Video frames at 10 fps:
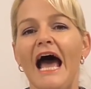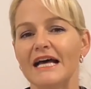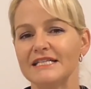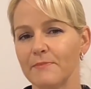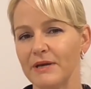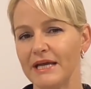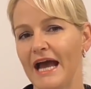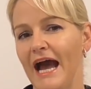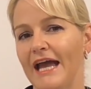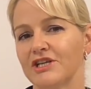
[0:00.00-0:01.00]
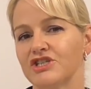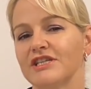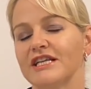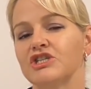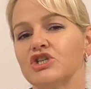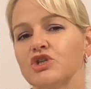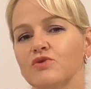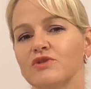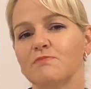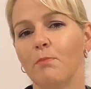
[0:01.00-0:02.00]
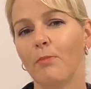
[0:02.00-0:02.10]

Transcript: has a pH that ensures